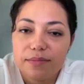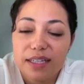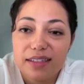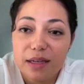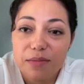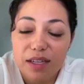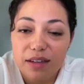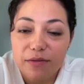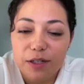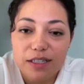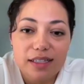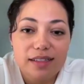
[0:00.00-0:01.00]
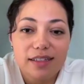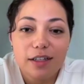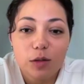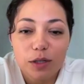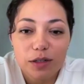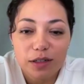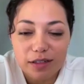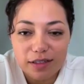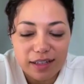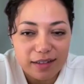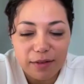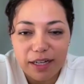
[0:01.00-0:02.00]
And same thing for existing homeowners.
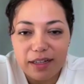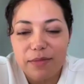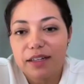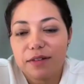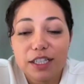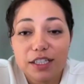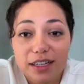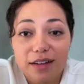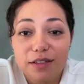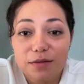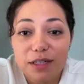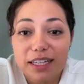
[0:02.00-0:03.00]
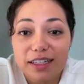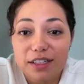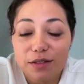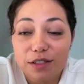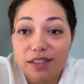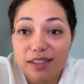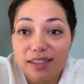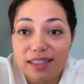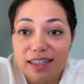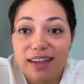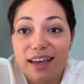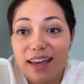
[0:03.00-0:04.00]
I recommend reaching out to Ricky too, just to
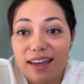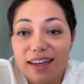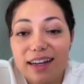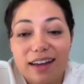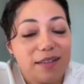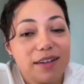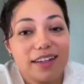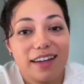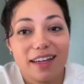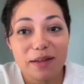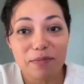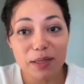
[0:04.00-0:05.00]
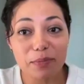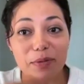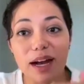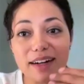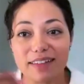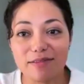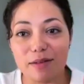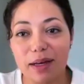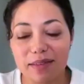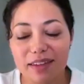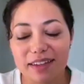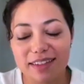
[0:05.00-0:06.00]
see, hey, how can I be proactive
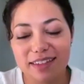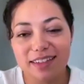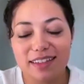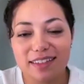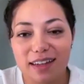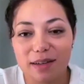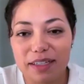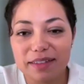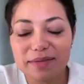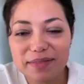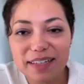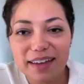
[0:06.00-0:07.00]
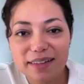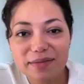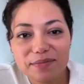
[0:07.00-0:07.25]
about this? Because it's coming. Yeah.